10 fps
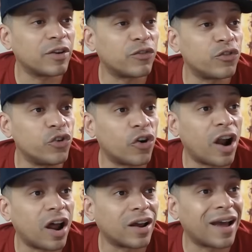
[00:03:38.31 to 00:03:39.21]
if you are
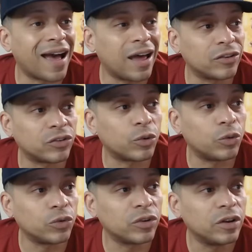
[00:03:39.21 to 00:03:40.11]
on
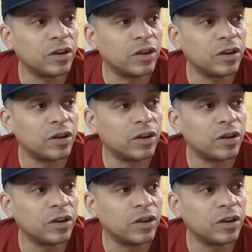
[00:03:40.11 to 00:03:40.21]
consoles.